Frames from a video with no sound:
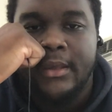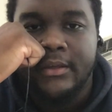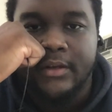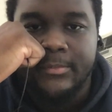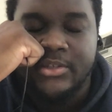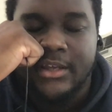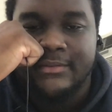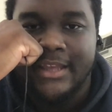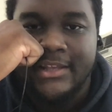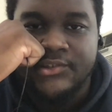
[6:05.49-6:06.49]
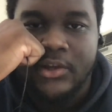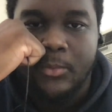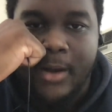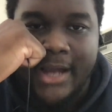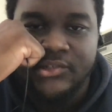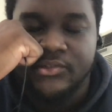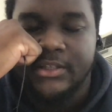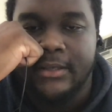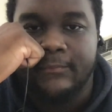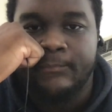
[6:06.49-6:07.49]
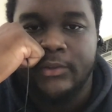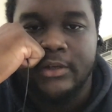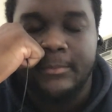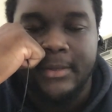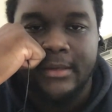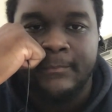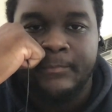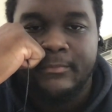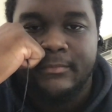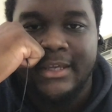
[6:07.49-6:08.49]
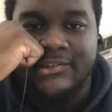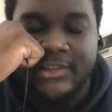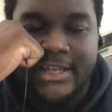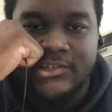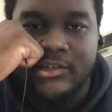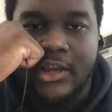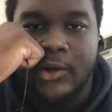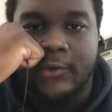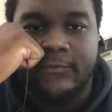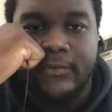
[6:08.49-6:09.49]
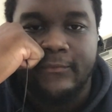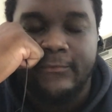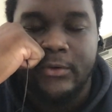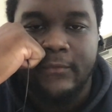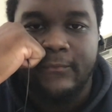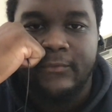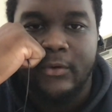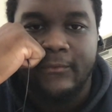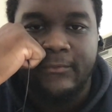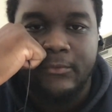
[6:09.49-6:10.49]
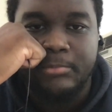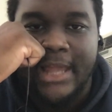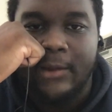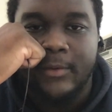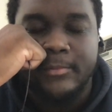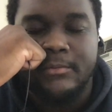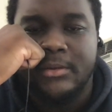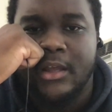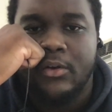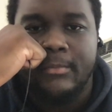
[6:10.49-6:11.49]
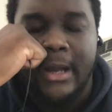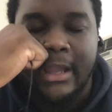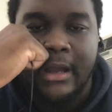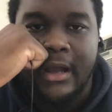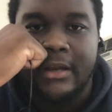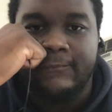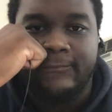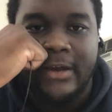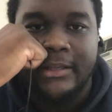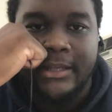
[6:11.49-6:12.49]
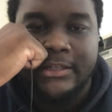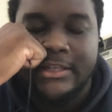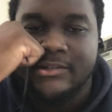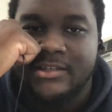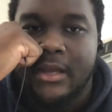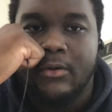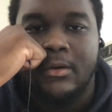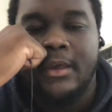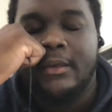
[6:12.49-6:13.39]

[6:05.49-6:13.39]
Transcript: You know what I'm saying? Denzel Washington. You know what I mean? He's legendary for black women to be like, oh my god, fine like Denzel.